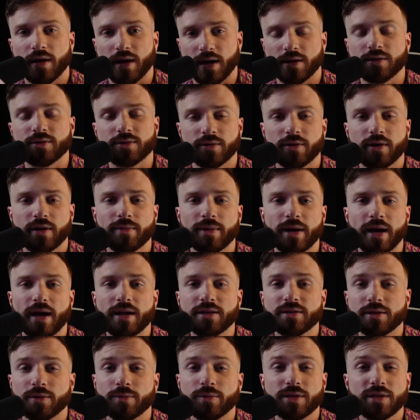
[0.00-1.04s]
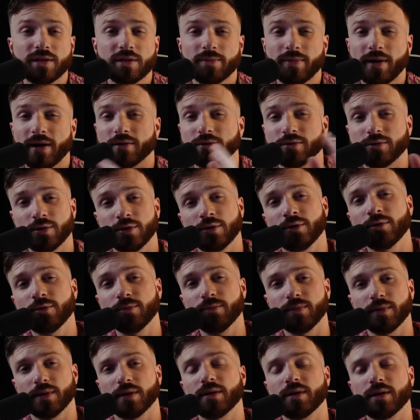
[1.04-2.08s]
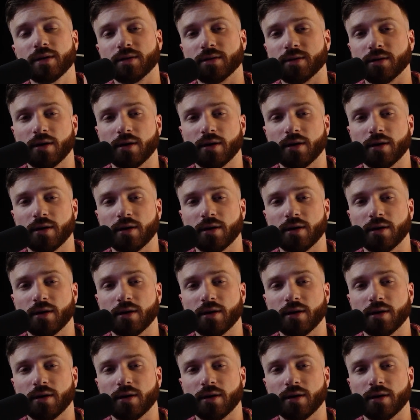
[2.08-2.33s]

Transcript: Instagram ads. And we did about two million